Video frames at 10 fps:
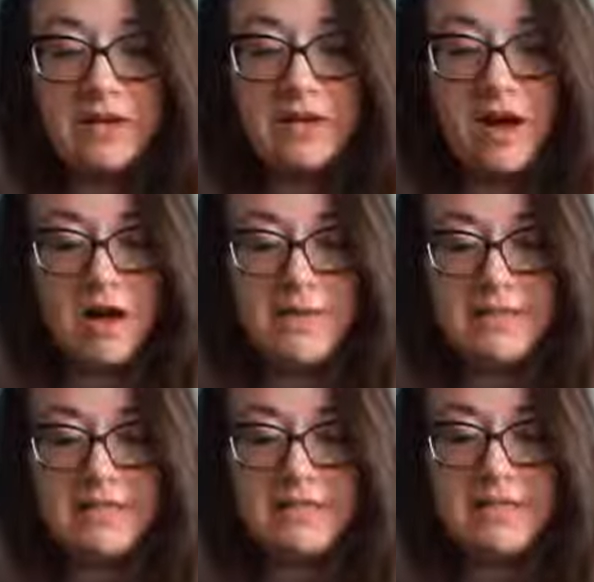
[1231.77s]

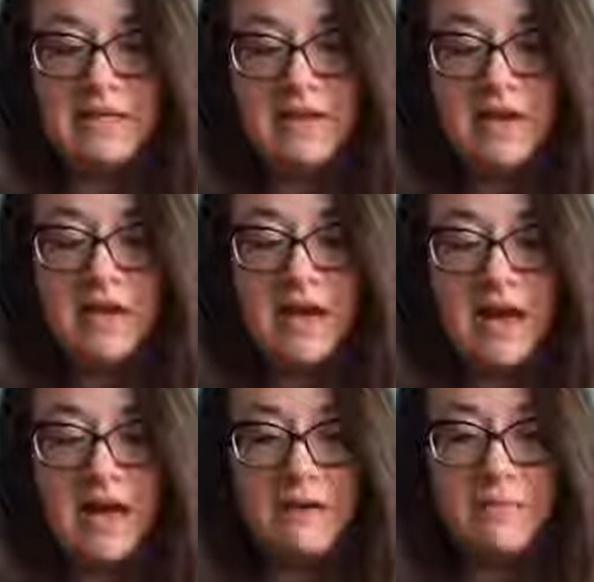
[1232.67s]
commented
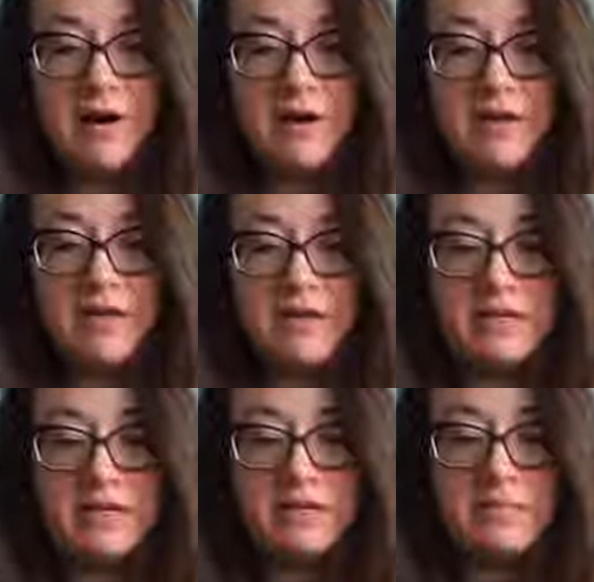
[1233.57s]

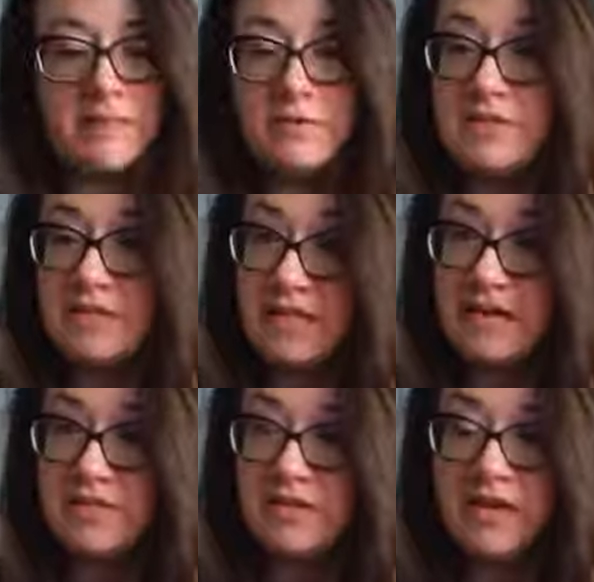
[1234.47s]
on the posts
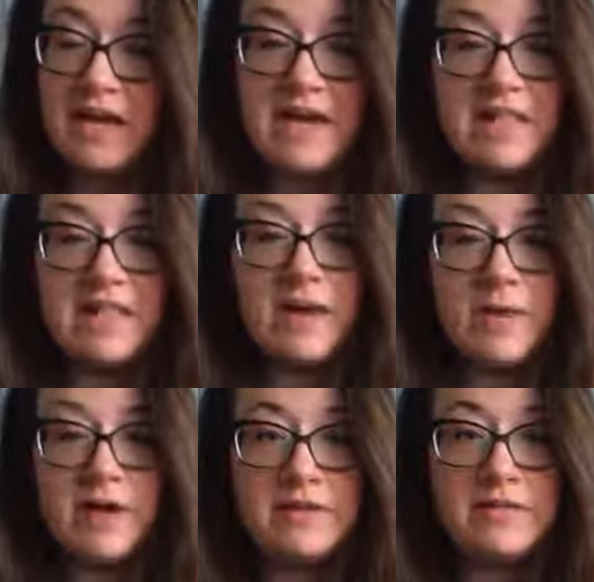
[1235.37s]
yesterday, and that
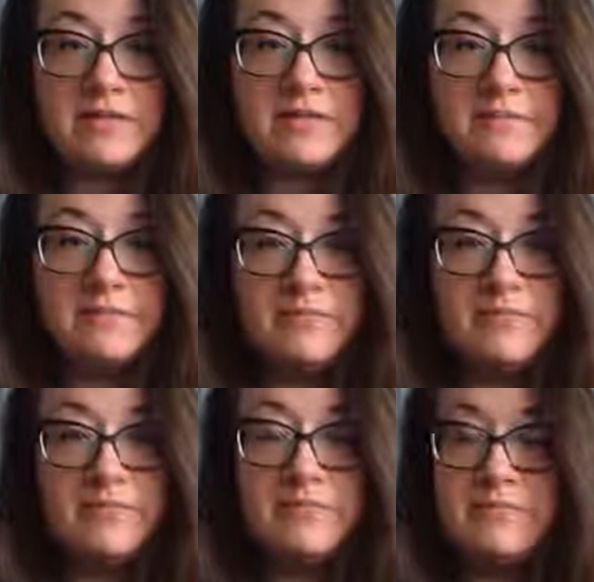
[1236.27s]
was,
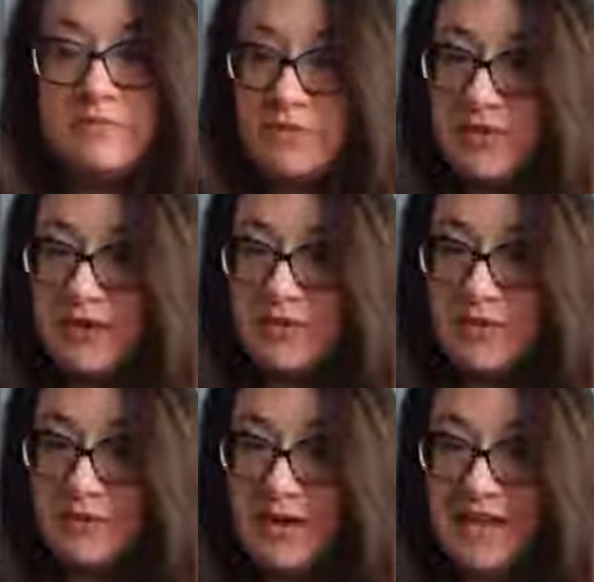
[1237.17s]
dogs
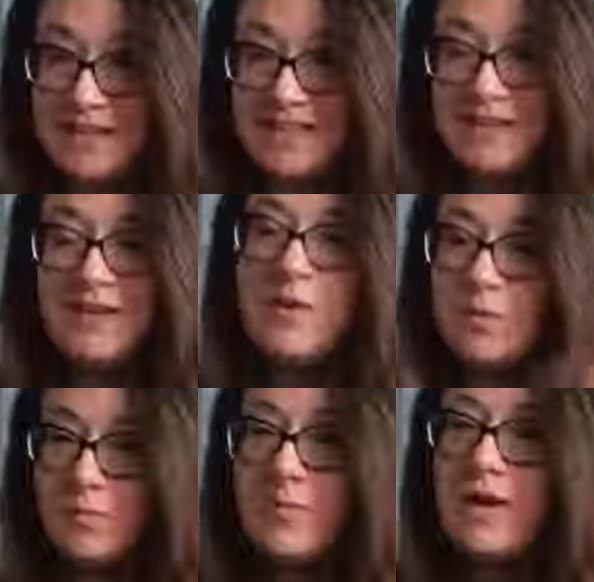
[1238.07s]
are great.
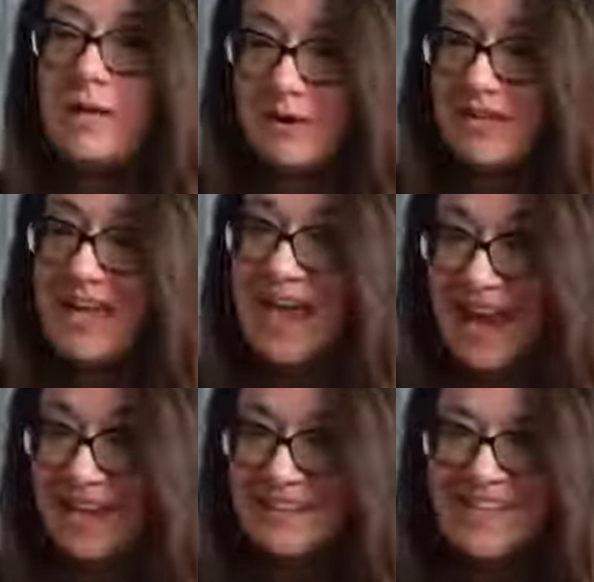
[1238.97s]
What about
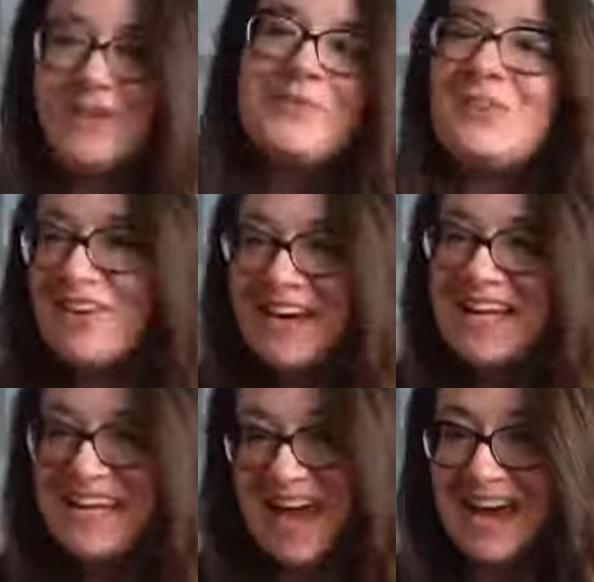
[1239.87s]
cats? Were there
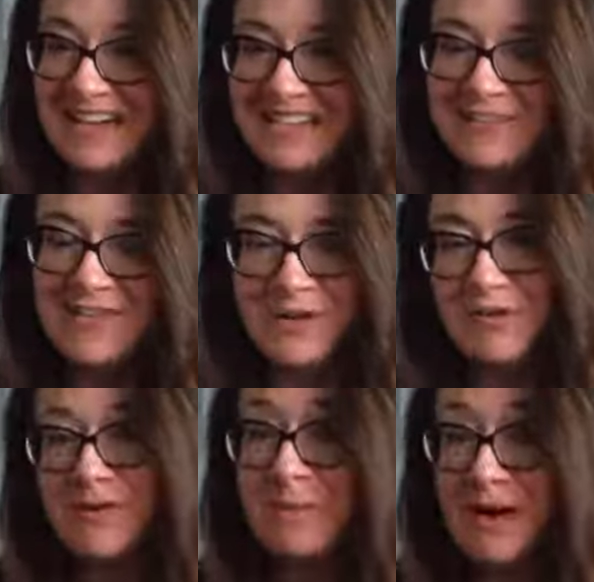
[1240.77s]
any cats at
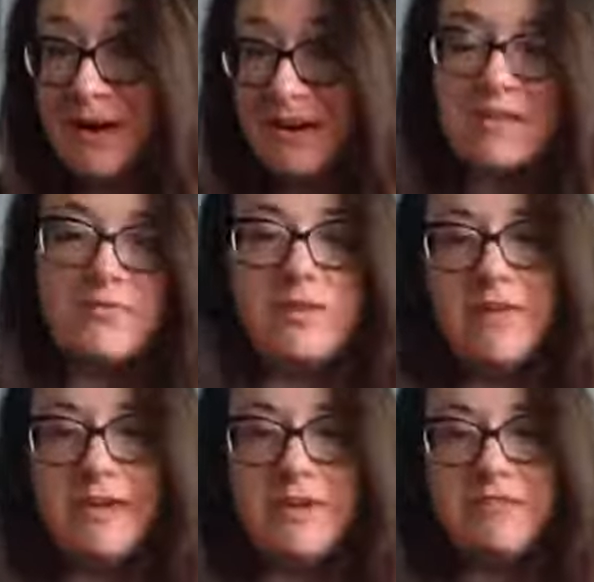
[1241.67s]
Vancouver Barracks or Fort
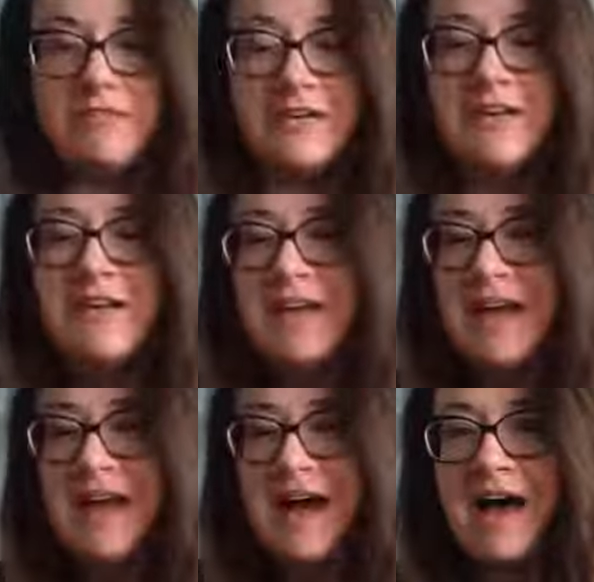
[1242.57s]
Vancouver?
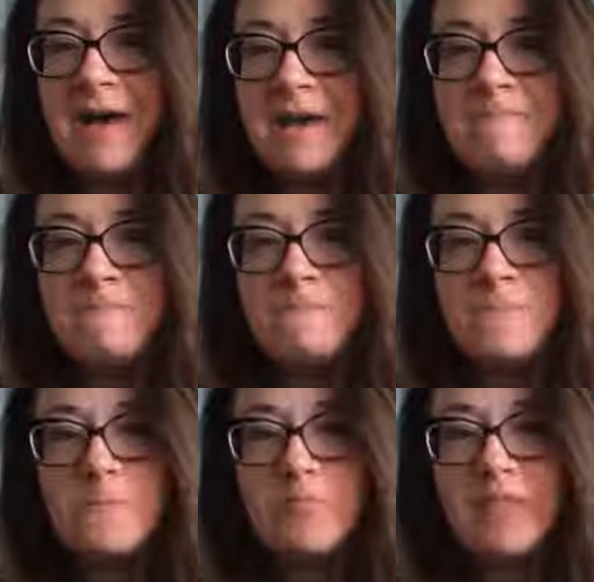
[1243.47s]

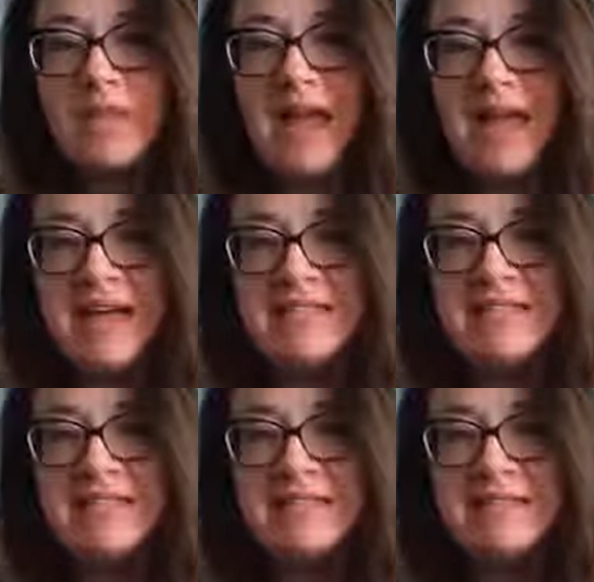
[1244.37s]
And